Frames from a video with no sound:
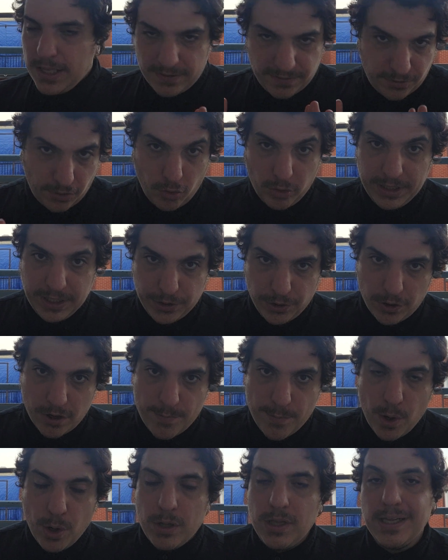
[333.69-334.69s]
Totally
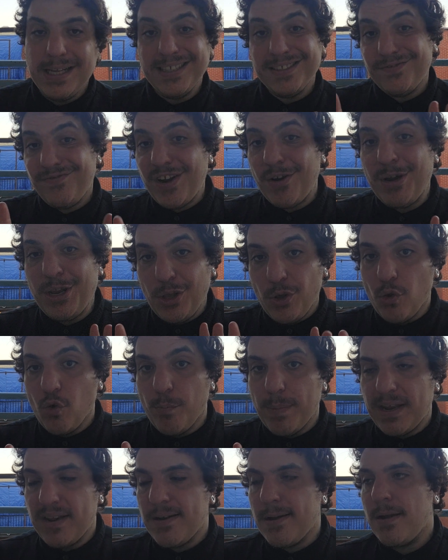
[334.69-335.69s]
normal. It's very
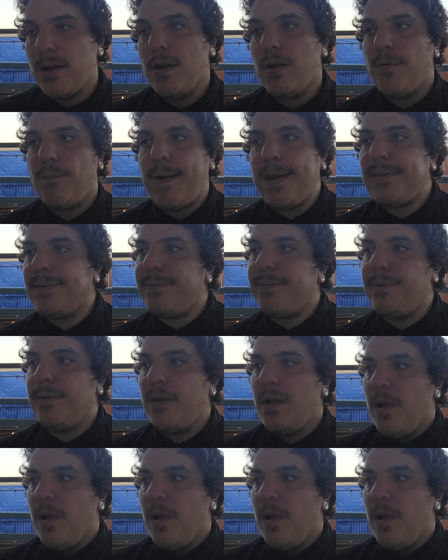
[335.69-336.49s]
human, right?